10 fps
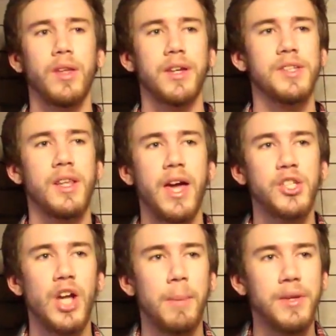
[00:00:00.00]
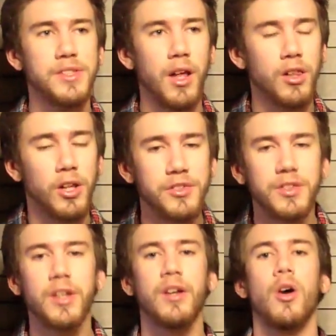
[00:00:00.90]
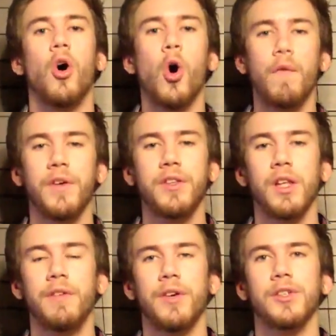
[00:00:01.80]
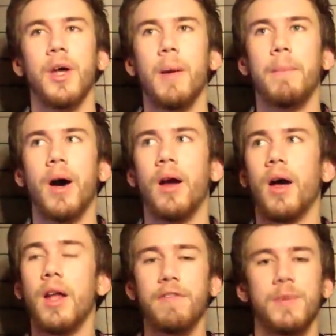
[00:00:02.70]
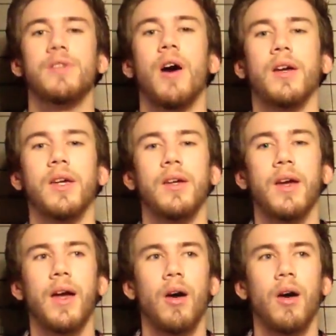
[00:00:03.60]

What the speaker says: Like I said, Night of Champions looks good. Hopefully delivers. But enough of me talking.